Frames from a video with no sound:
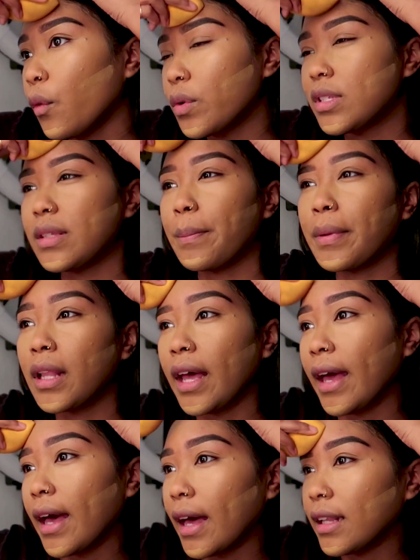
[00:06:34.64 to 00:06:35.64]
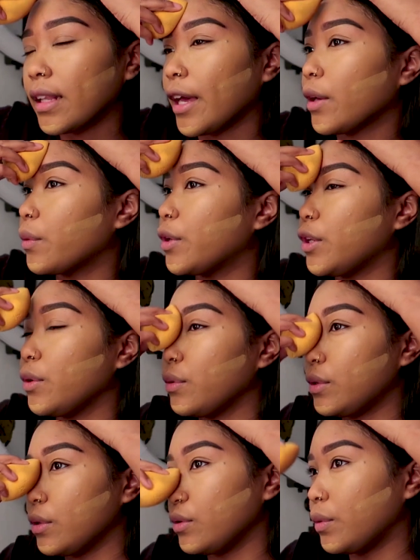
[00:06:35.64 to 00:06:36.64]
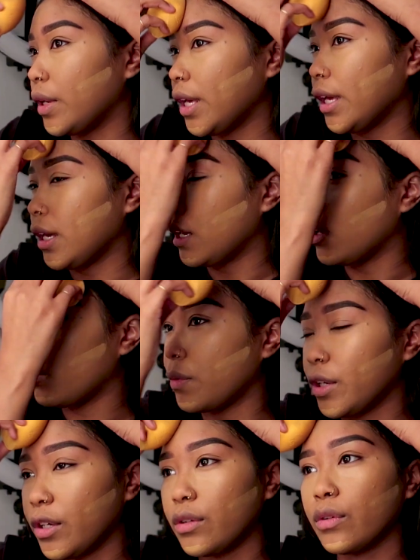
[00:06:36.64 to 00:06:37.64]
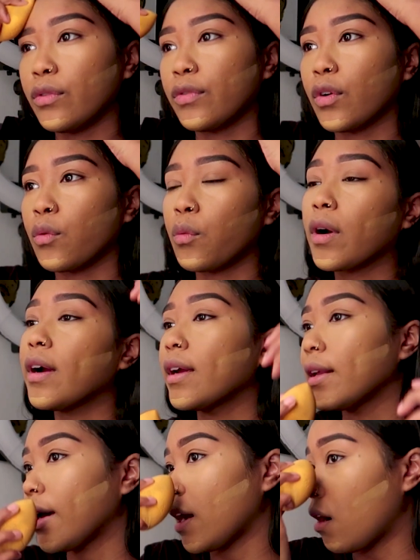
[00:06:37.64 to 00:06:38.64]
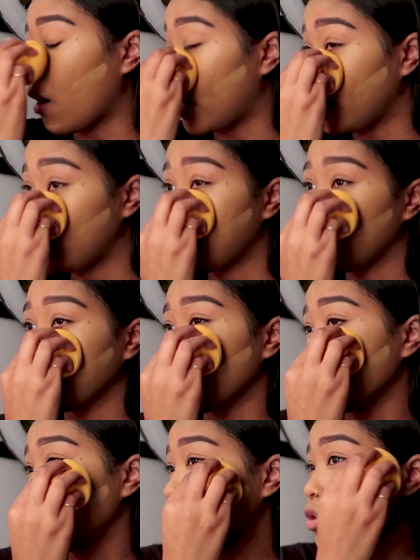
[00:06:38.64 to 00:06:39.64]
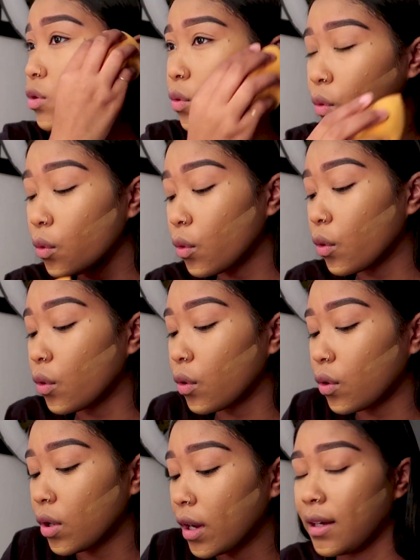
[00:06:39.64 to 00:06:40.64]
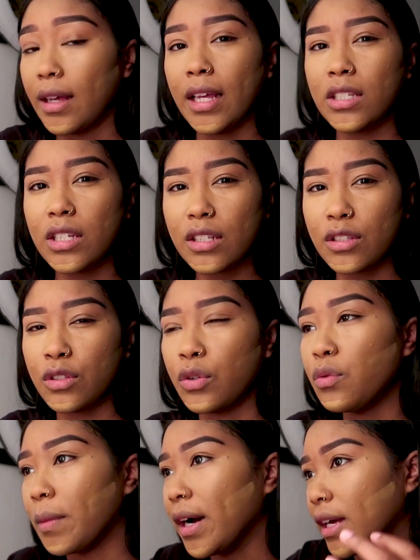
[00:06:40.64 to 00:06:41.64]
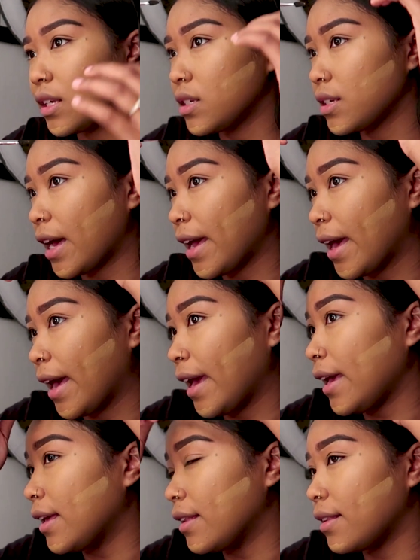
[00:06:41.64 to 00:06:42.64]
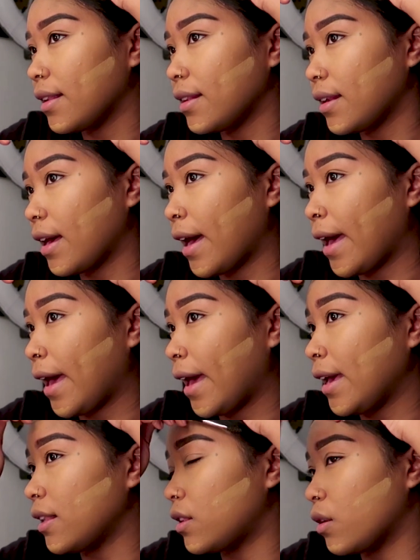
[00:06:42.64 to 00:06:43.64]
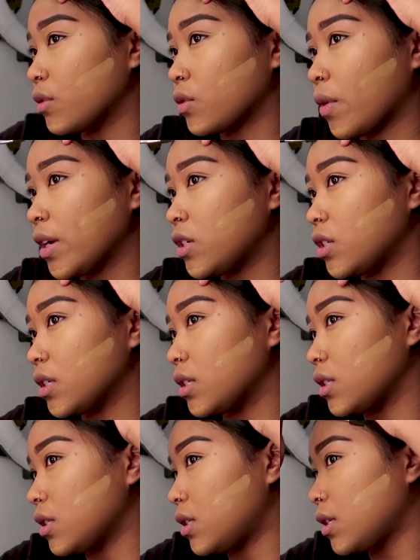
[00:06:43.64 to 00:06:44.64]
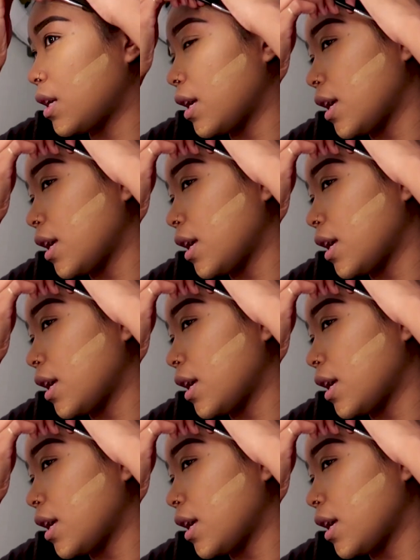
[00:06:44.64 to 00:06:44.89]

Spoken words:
what's the plan, like what are you doing, what do you do for work now, are you still in school? It's just too much. I hate those questions.